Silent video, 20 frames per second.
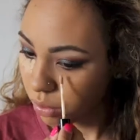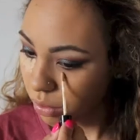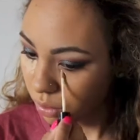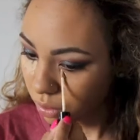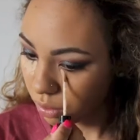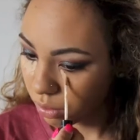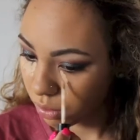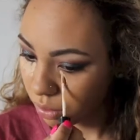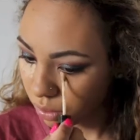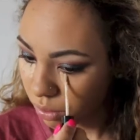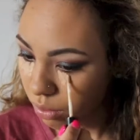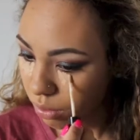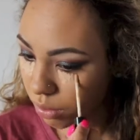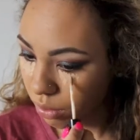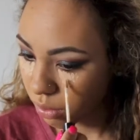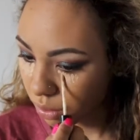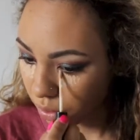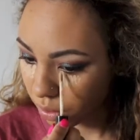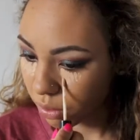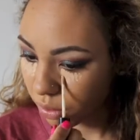And I'm going to
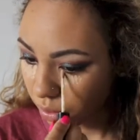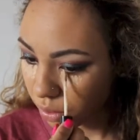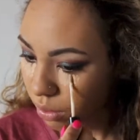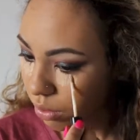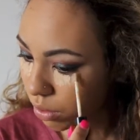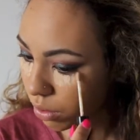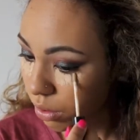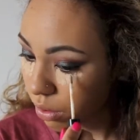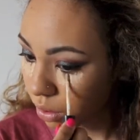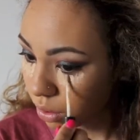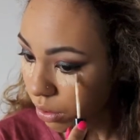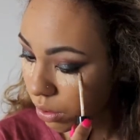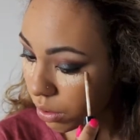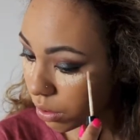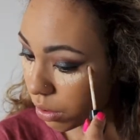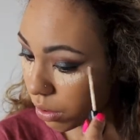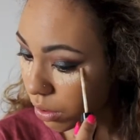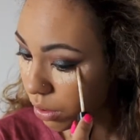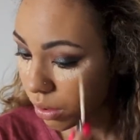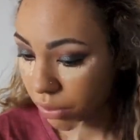be applying this,
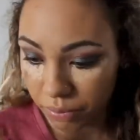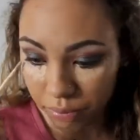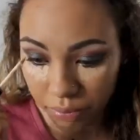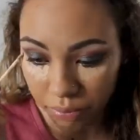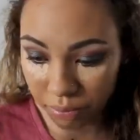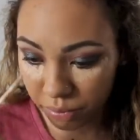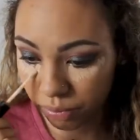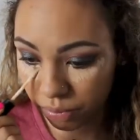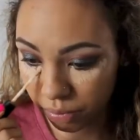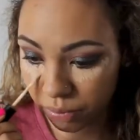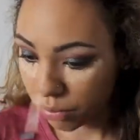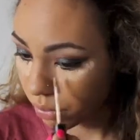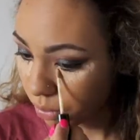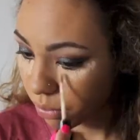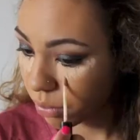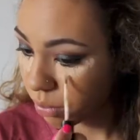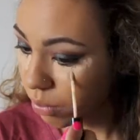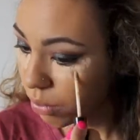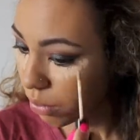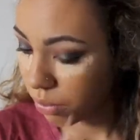blending it out with my
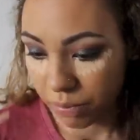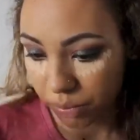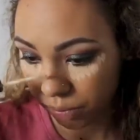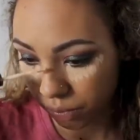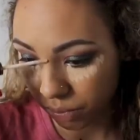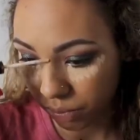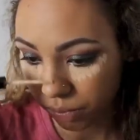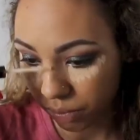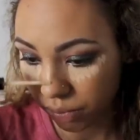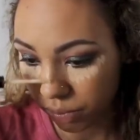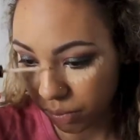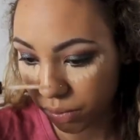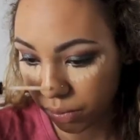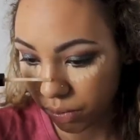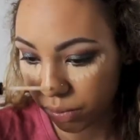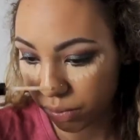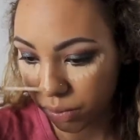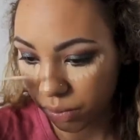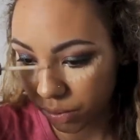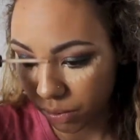fingers, and then I'm going to
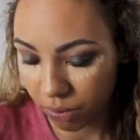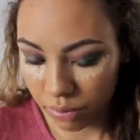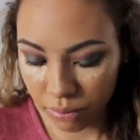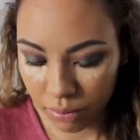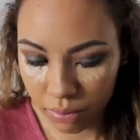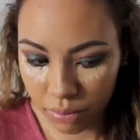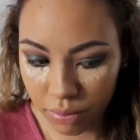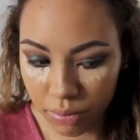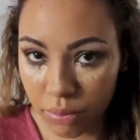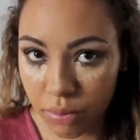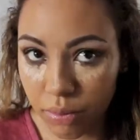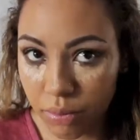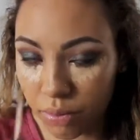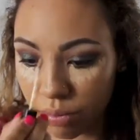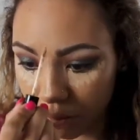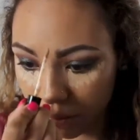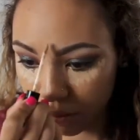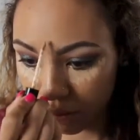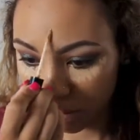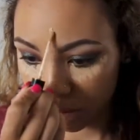go in with
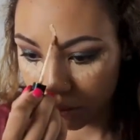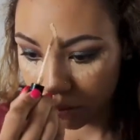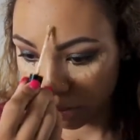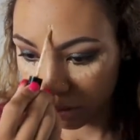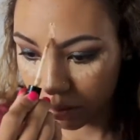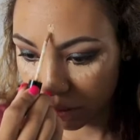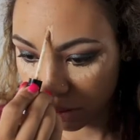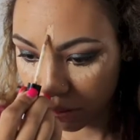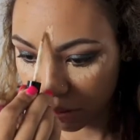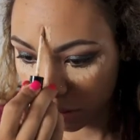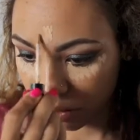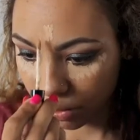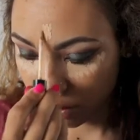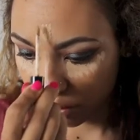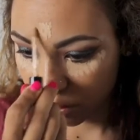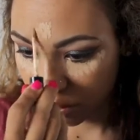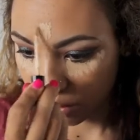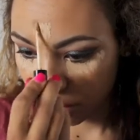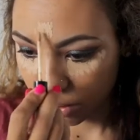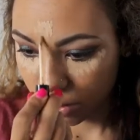my
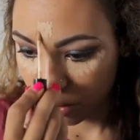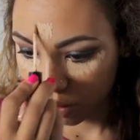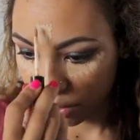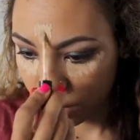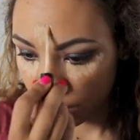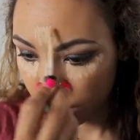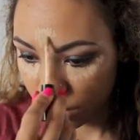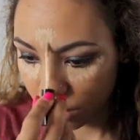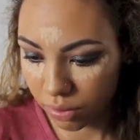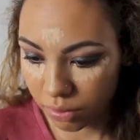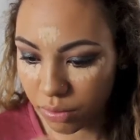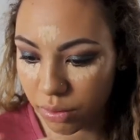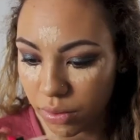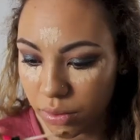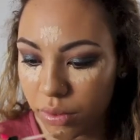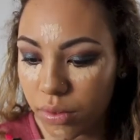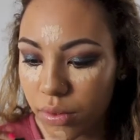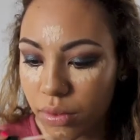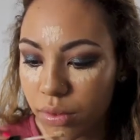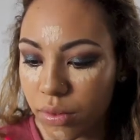tapered
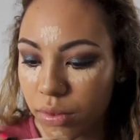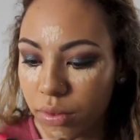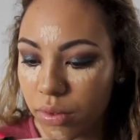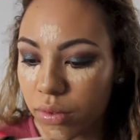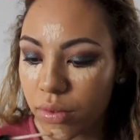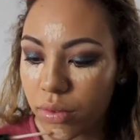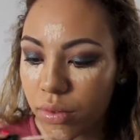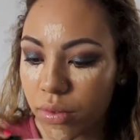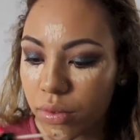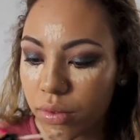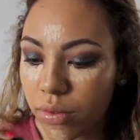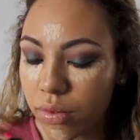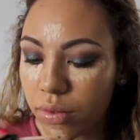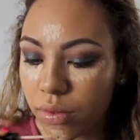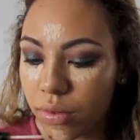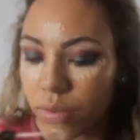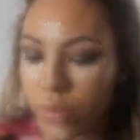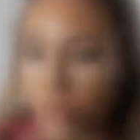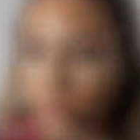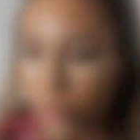kabuki brush by,
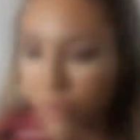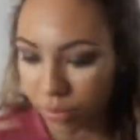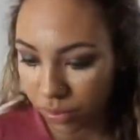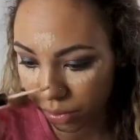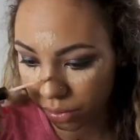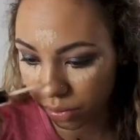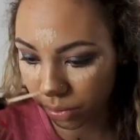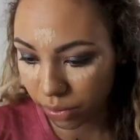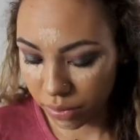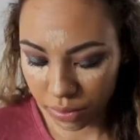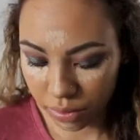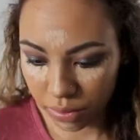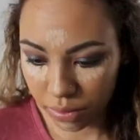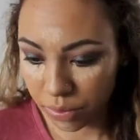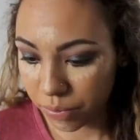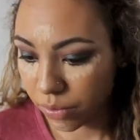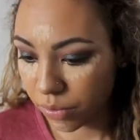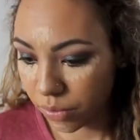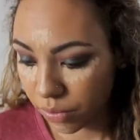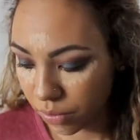by Sigma,
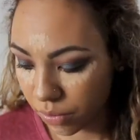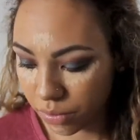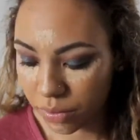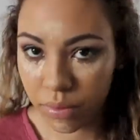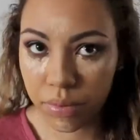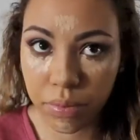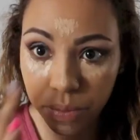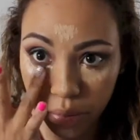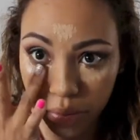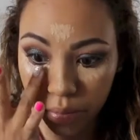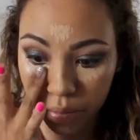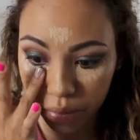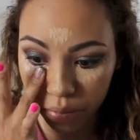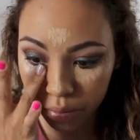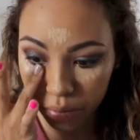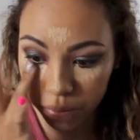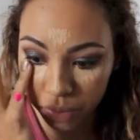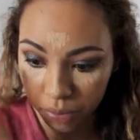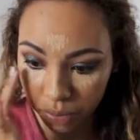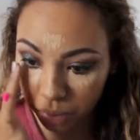and I'm going
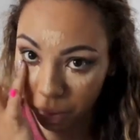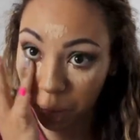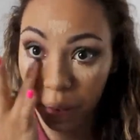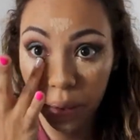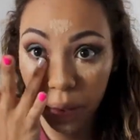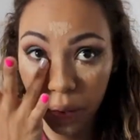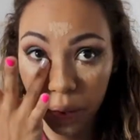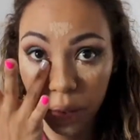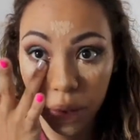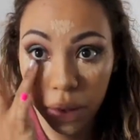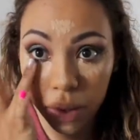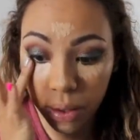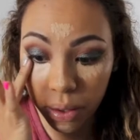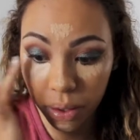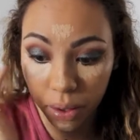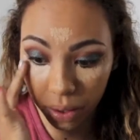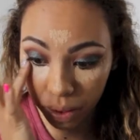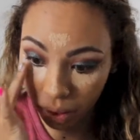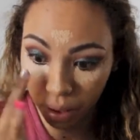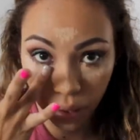to be blending out with that
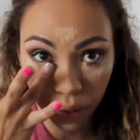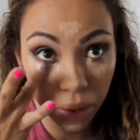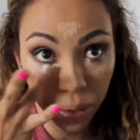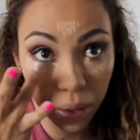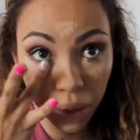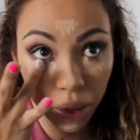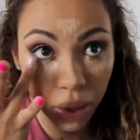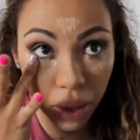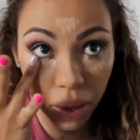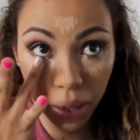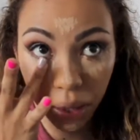after.